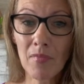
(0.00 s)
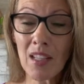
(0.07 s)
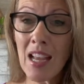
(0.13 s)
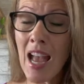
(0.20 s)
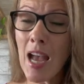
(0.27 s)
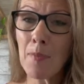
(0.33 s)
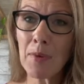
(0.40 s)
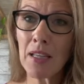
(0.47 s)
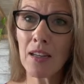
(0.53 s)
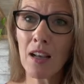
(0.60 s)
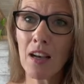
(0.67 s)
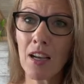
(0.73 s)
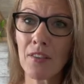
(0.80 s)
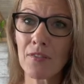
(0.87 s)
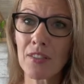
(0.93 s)
happy
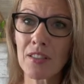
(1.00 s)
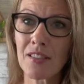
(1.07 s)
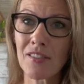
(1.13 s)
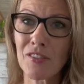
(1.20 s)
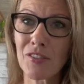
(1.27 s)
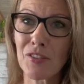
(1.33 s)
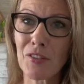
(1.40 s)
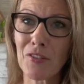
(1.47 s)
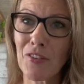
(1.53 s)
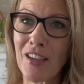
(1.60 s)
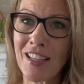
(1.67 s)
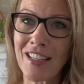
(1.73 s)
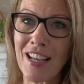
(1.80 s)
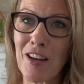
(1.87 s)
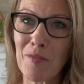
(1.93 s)
lives. So if
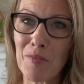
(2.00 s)
I can